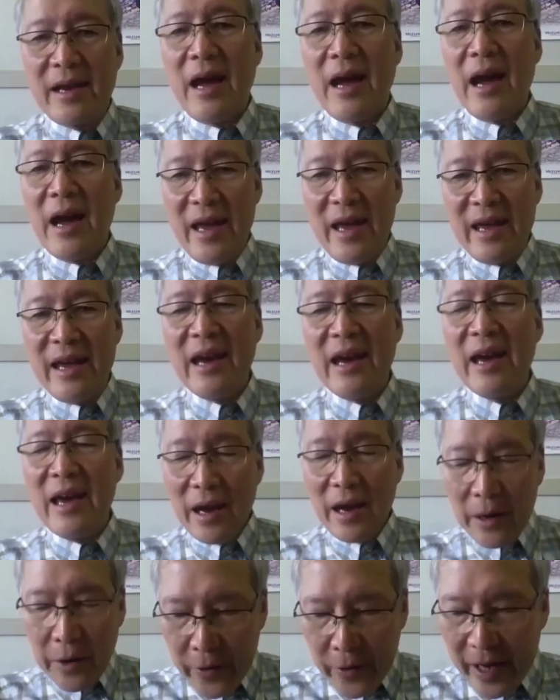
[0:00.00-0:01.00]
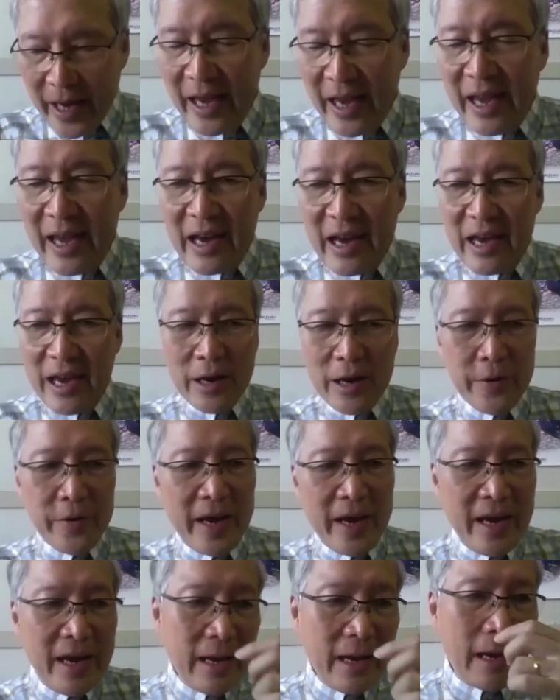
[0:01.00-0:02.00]
I agree. I
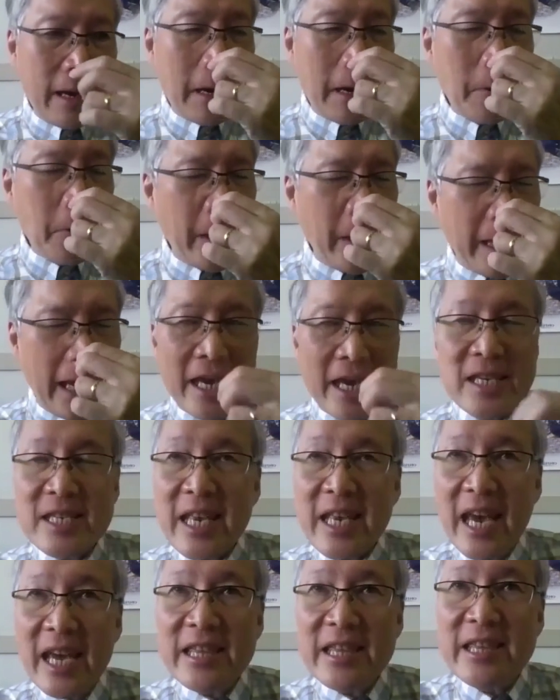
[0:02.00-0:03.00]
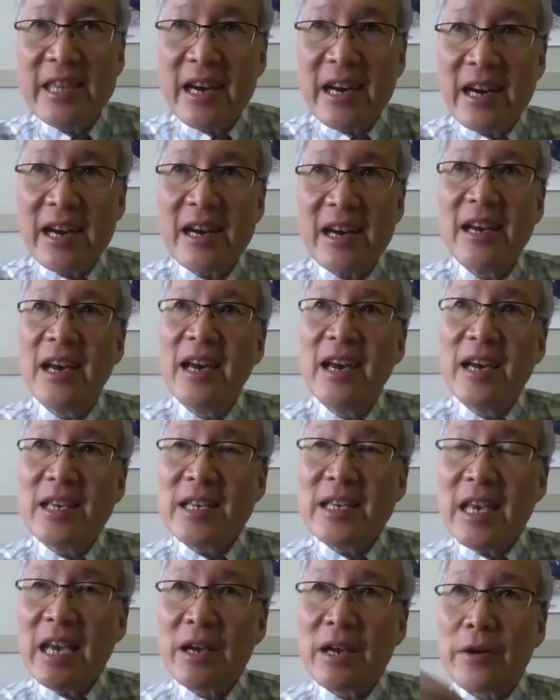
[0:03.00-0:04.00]
agree. When I said
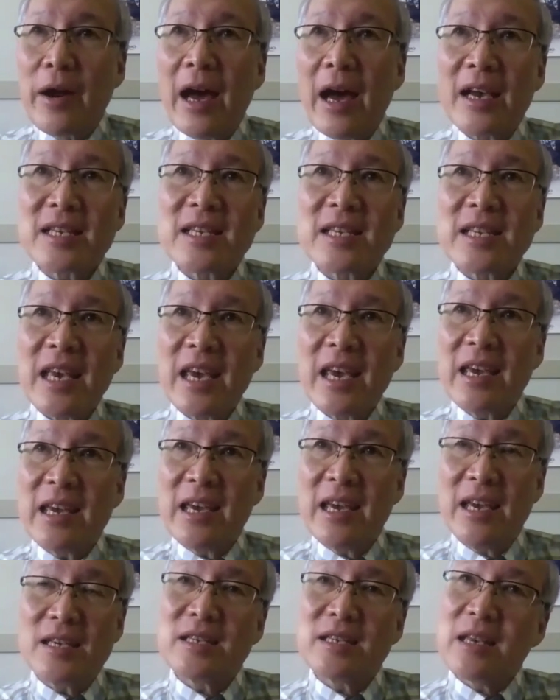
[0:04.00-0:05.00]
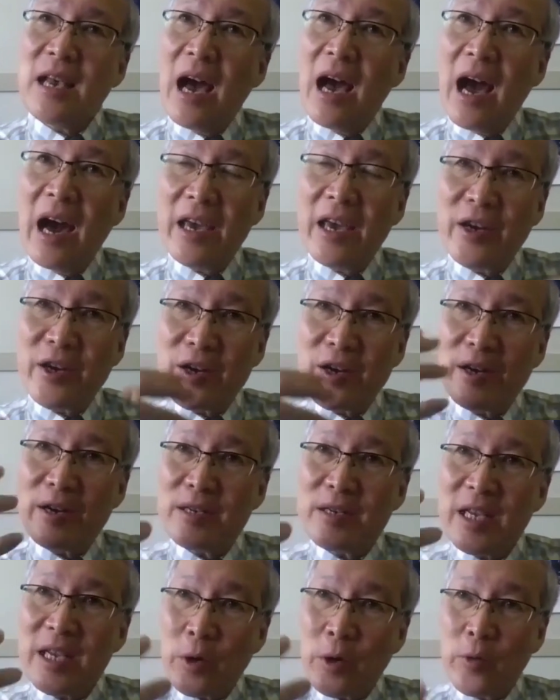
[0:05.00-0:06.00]
seagrass is higher
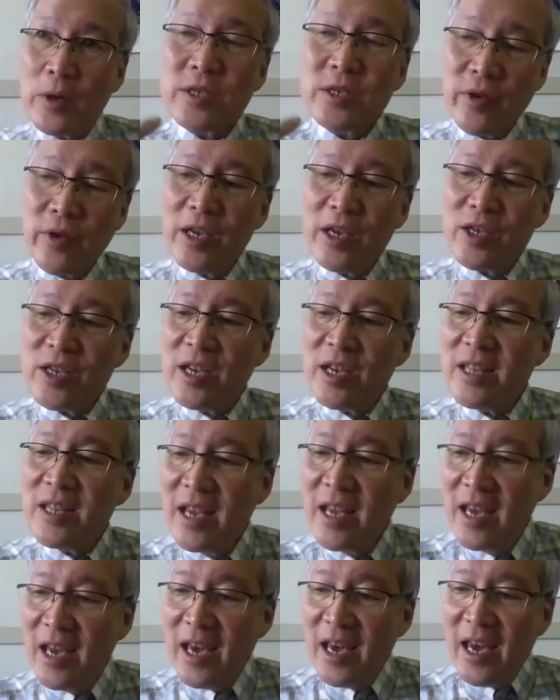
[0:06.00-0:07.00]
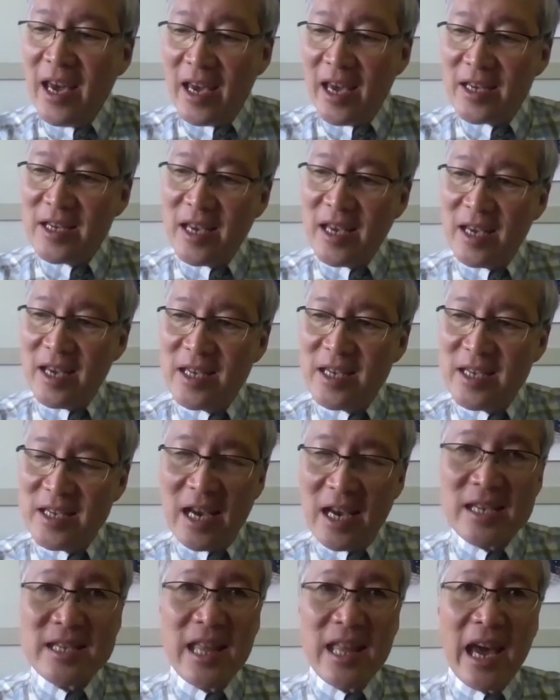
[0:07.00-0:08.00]
sequestration, is
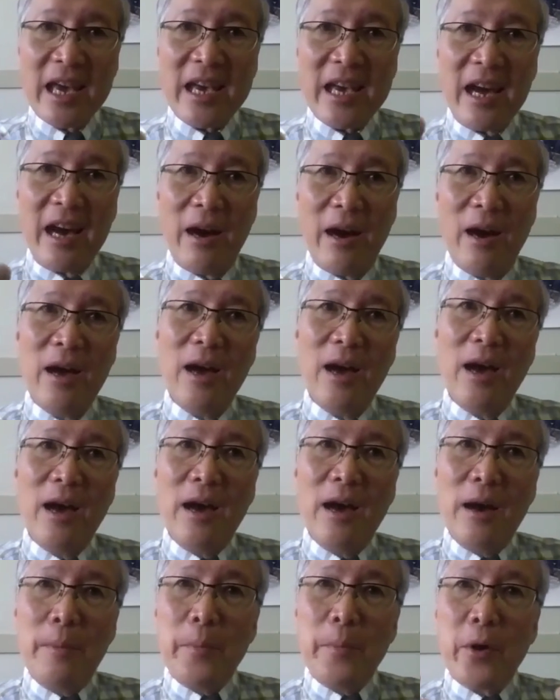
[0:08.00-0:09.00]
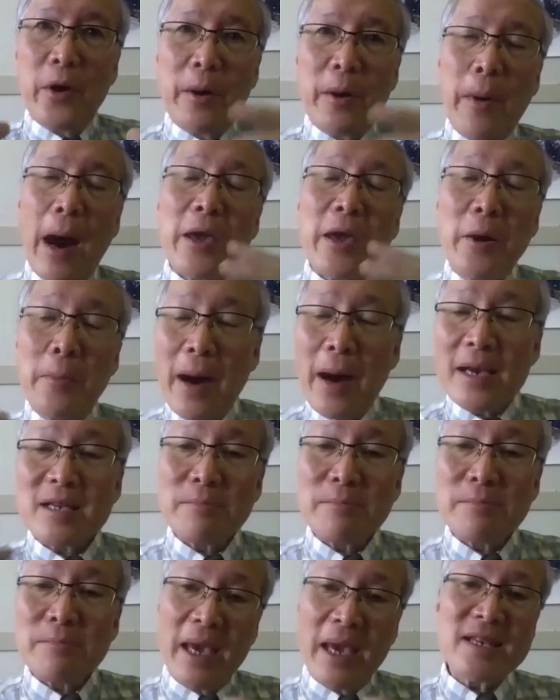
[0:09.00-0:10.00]
just like a per
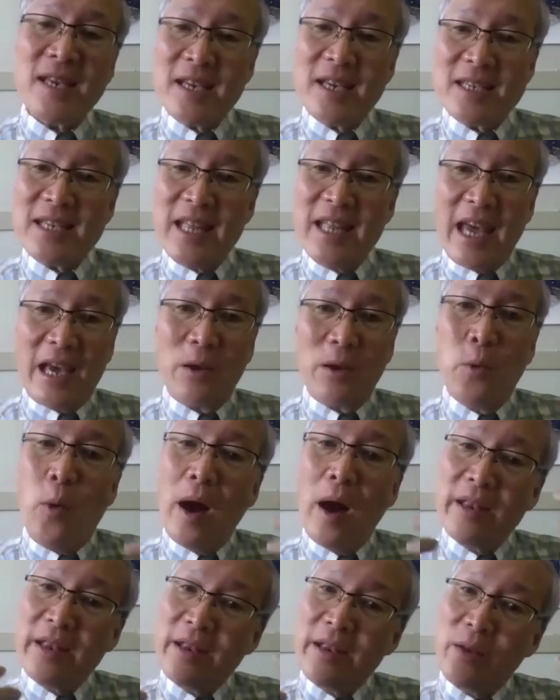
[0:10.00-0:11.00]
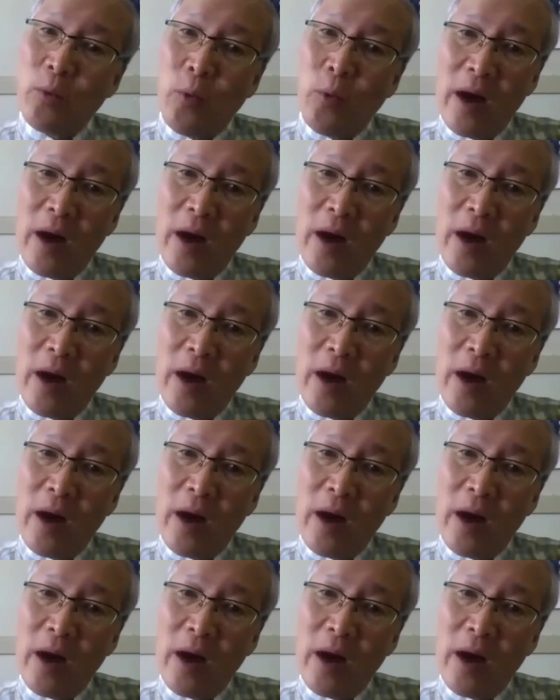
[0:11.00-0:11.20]
biomass basis, like one